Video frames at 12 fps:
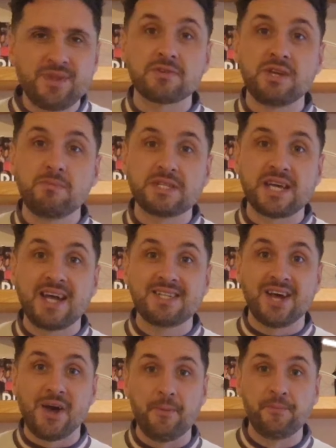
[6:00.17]
Rosti
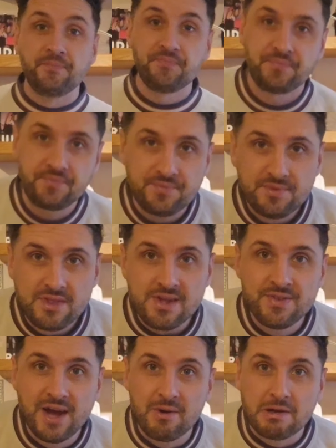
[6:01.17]
potato.
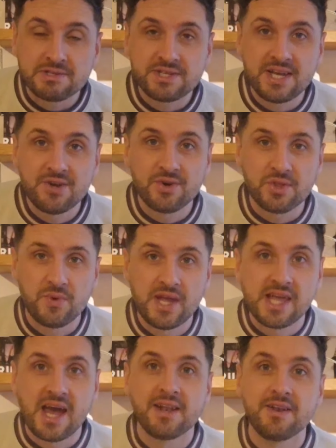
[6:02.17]
Now I'll see you at the
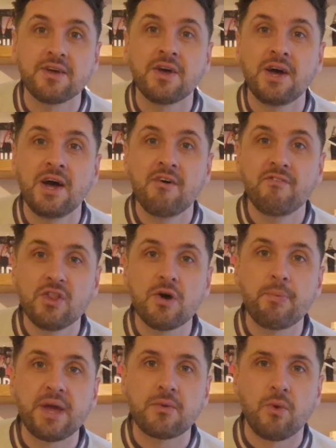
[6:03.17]
weekend for
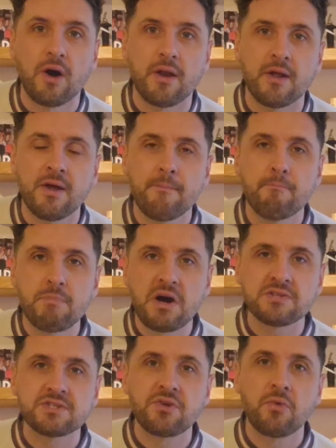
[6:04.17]
the big one.
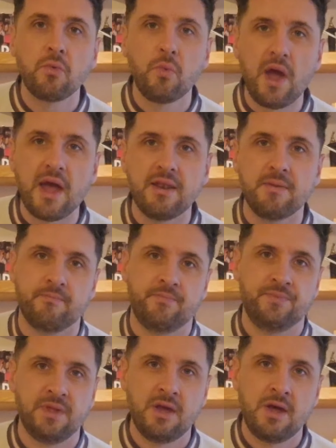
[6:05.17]
Must win.
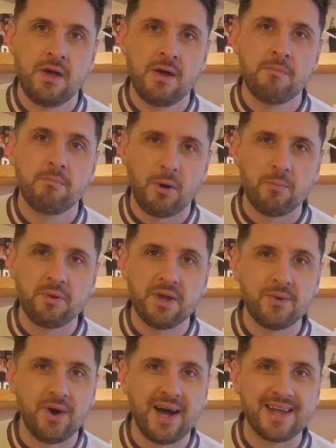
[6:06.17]
Pompey
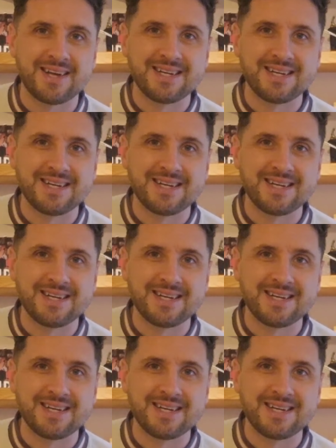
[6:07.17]
away.